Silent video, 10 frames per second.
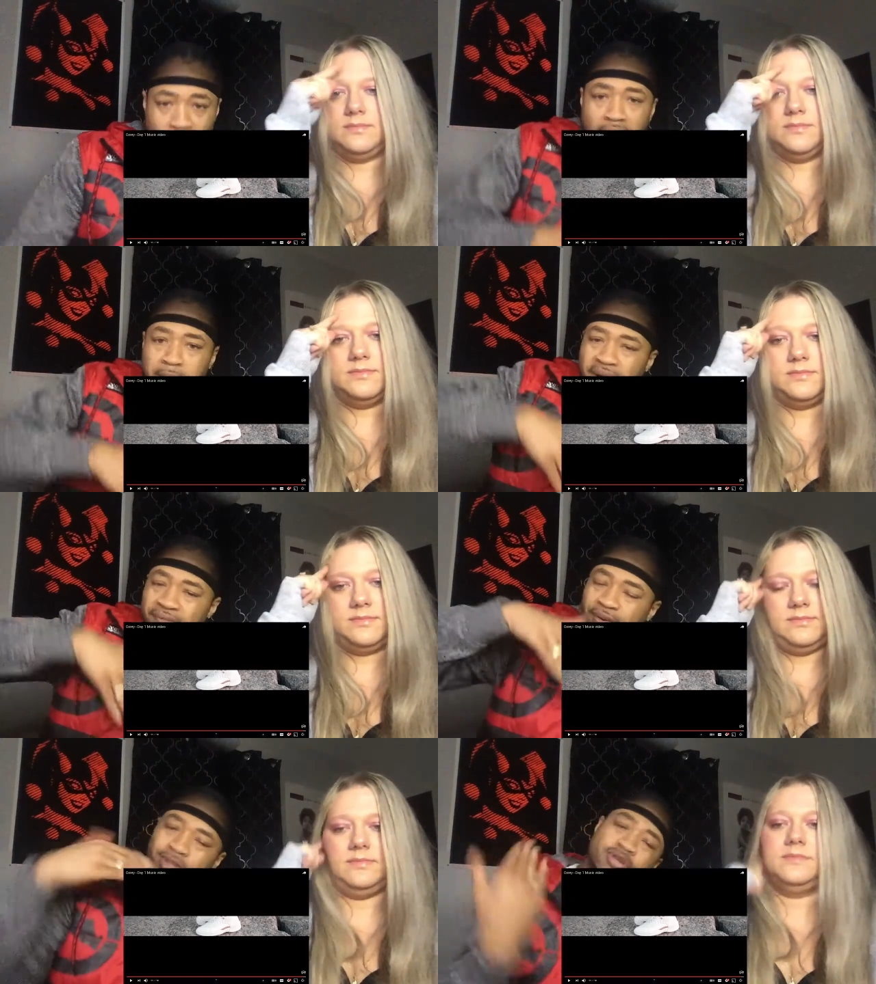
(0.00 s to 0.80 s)
Speaker 1: But if
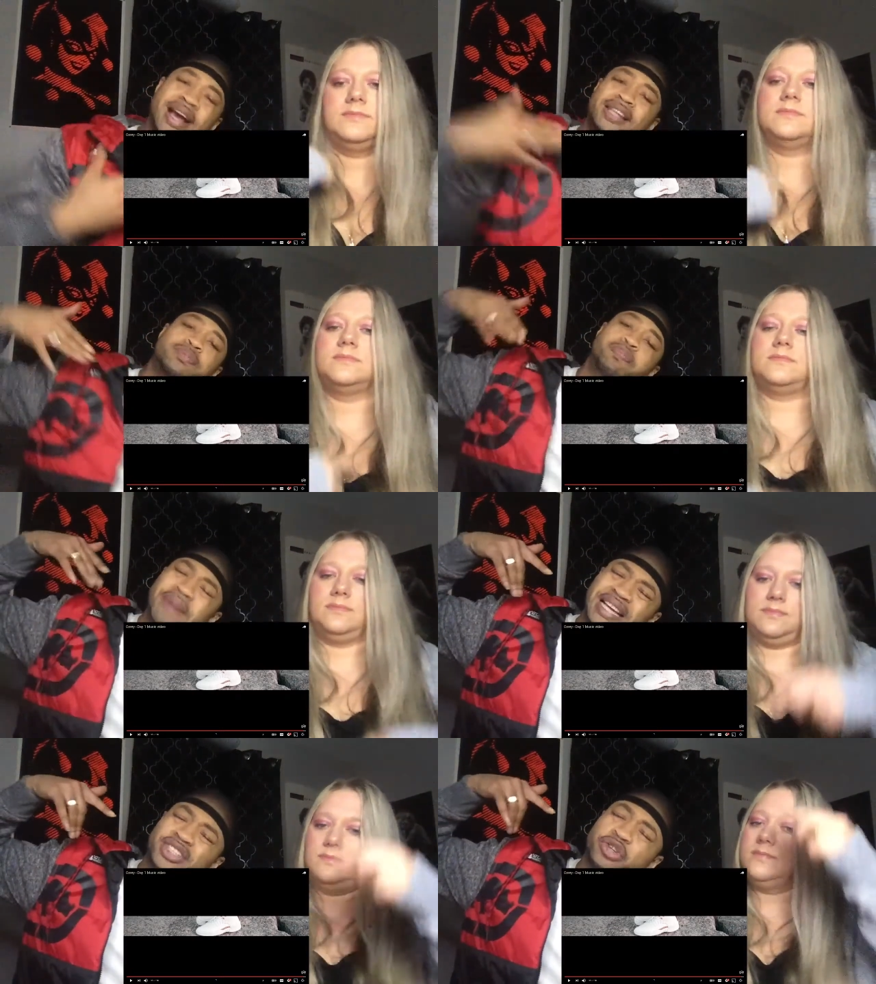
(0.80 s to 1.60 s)
it was trash,
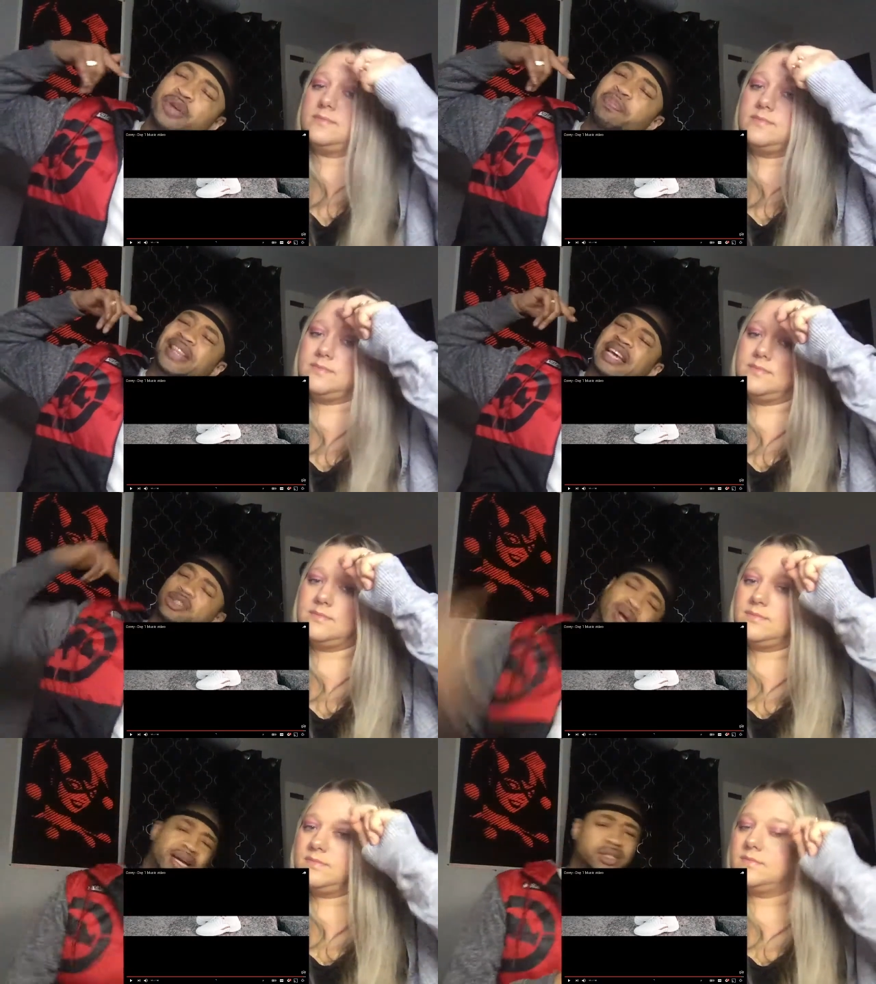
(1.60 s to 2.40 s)
make sure you put that
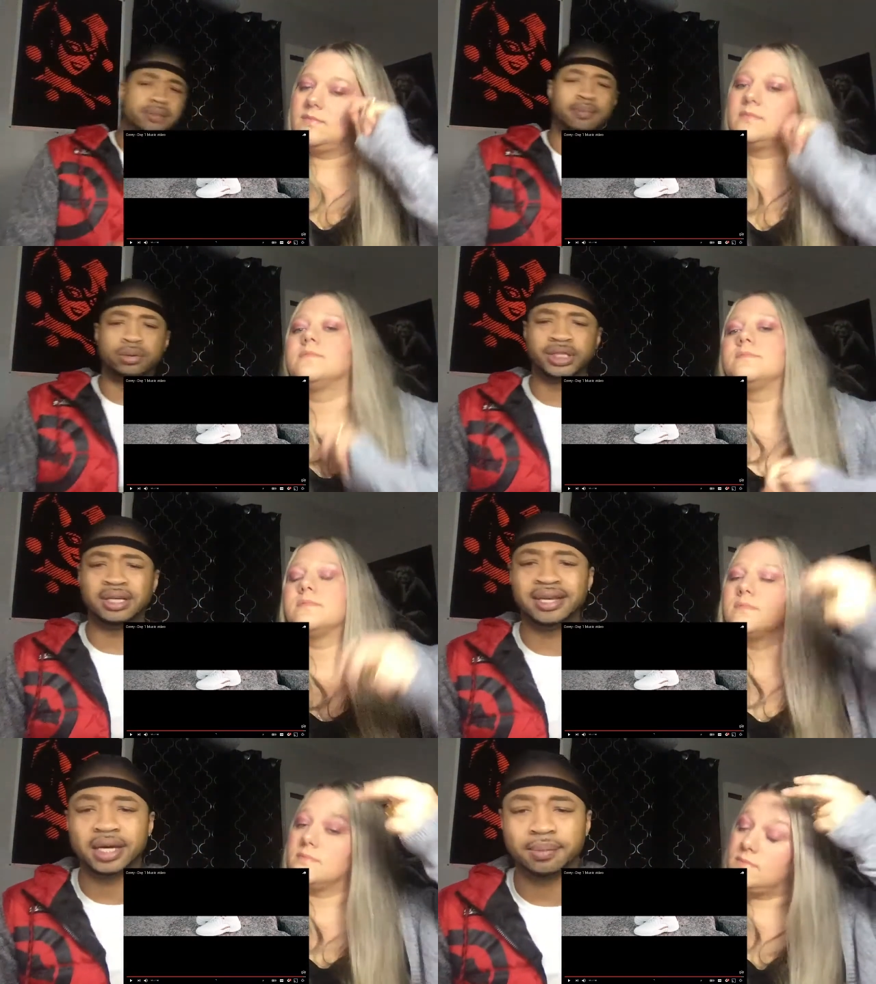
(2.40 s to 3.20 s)
trash emoji to
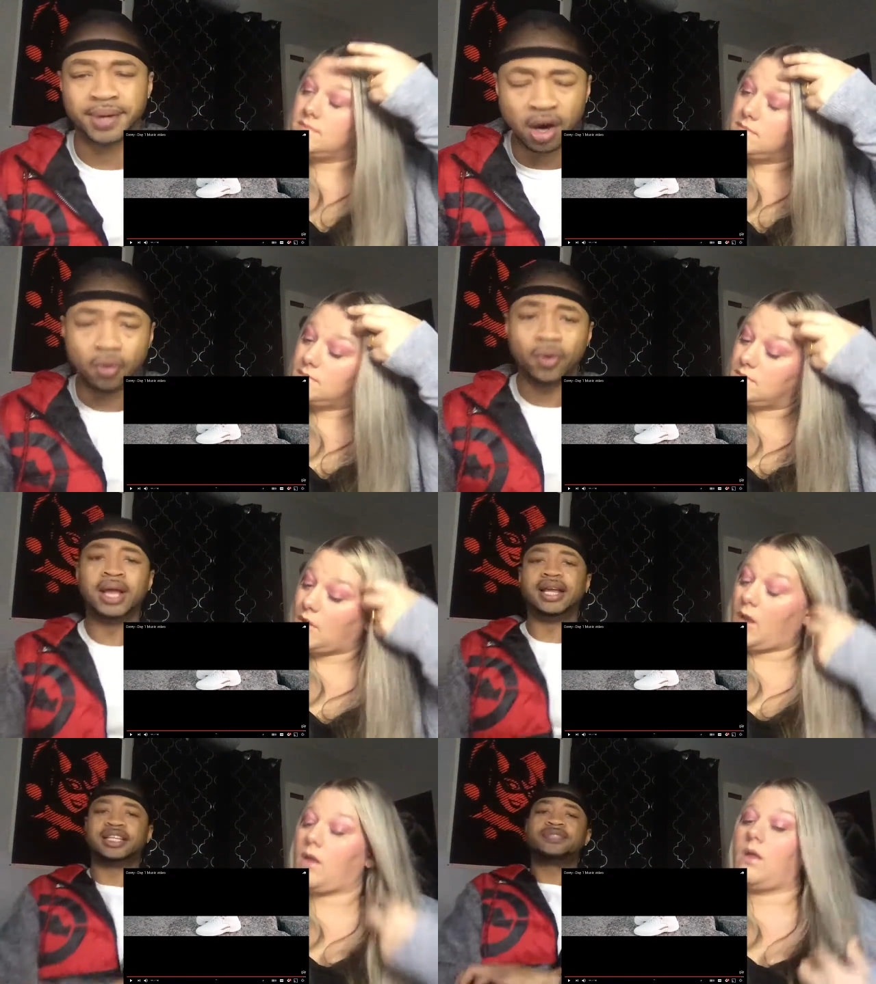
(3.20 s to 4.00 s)
let them know
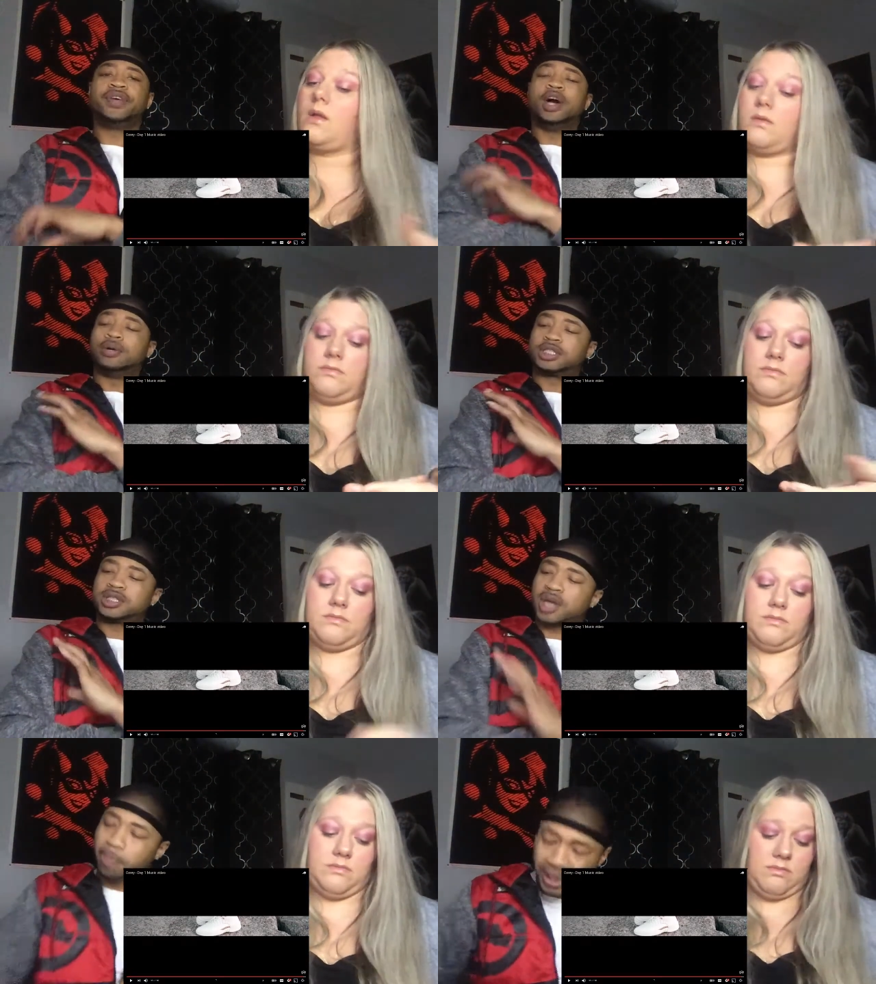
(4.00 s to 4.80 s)
that this video is
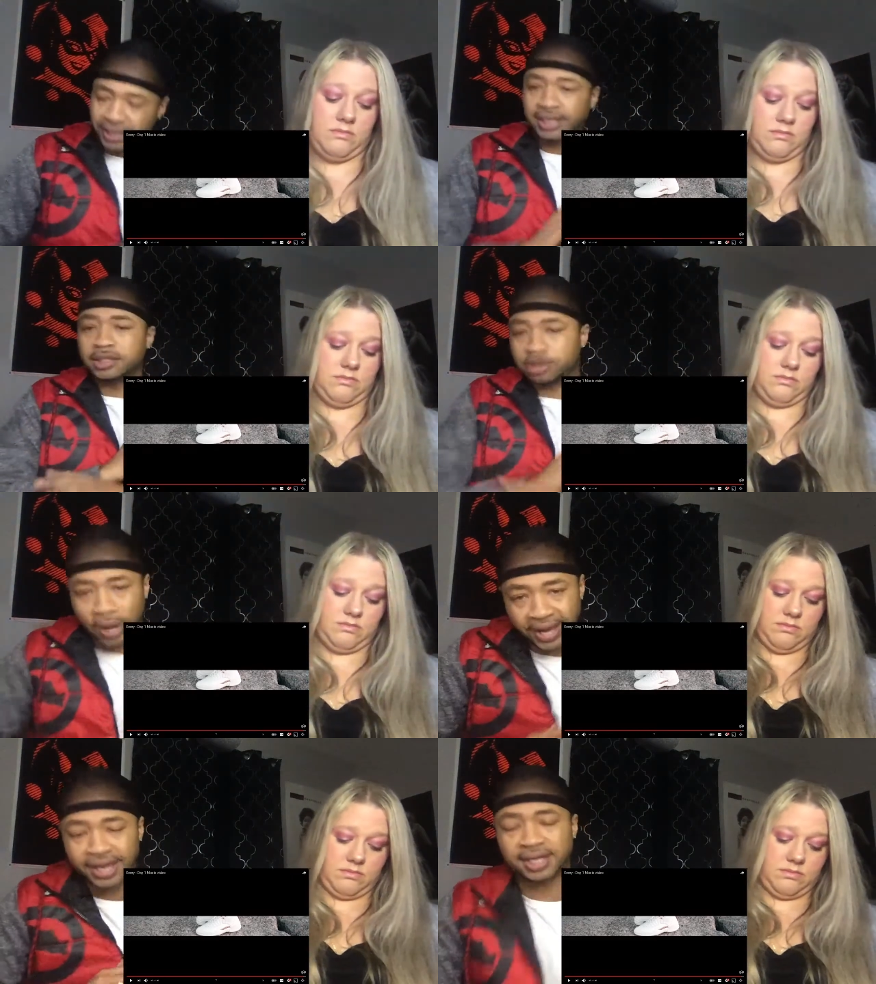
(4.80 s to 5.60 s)
complete
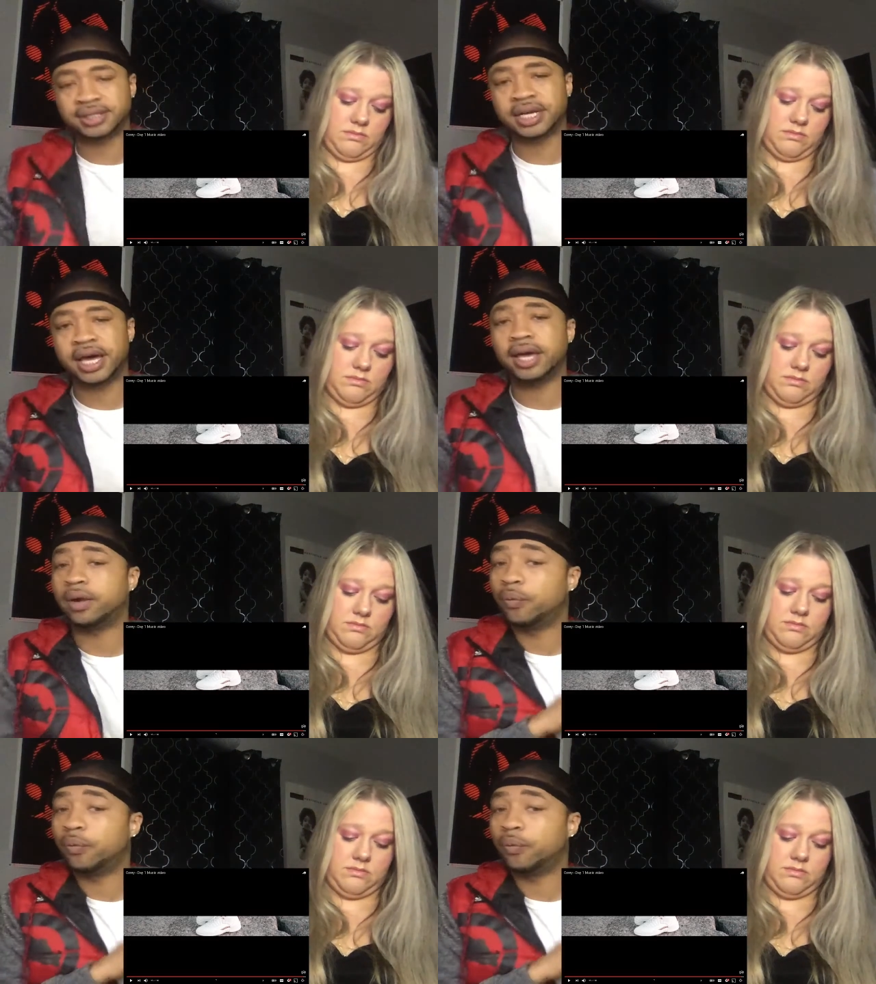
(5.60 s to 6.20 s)
trash. All right?